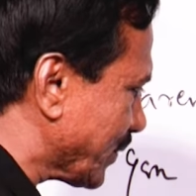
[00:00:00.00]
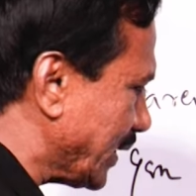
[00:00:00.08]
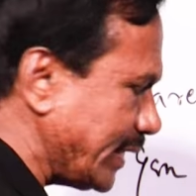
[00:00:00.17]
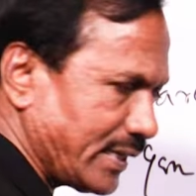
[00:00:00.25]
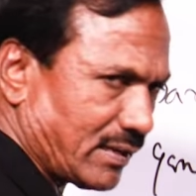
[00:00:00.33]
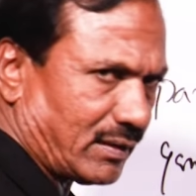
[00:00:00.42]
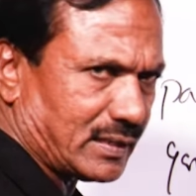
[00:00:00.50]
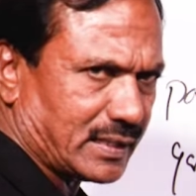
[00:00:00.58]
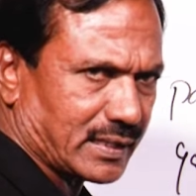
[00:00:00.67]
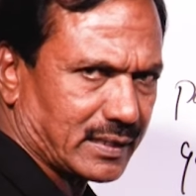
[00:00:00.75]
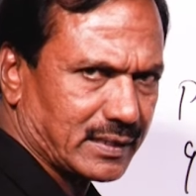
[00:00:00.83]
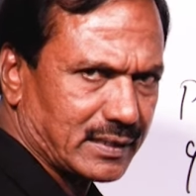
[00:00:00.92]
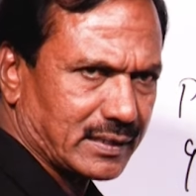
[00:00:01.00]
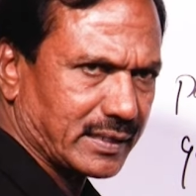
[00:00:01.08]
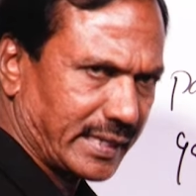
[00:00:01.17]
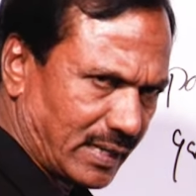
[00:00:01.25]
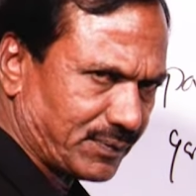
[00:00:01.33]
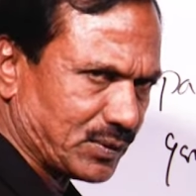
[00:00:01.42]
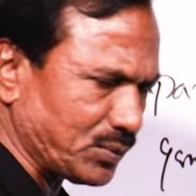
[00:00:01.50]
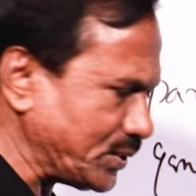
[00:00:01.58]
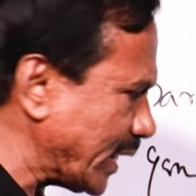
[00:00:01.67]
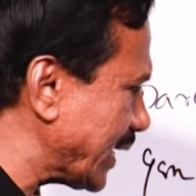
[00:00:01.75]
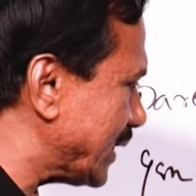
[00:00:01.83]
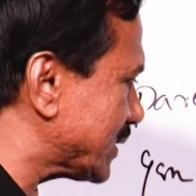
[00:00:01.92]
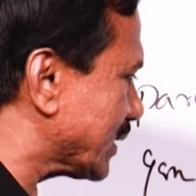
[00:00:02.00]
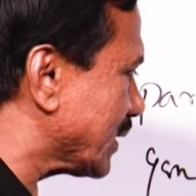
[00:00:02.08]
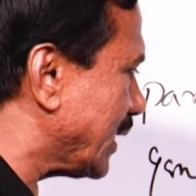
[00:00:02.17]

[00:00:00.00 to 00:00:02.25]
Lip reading: he got the F2 generation.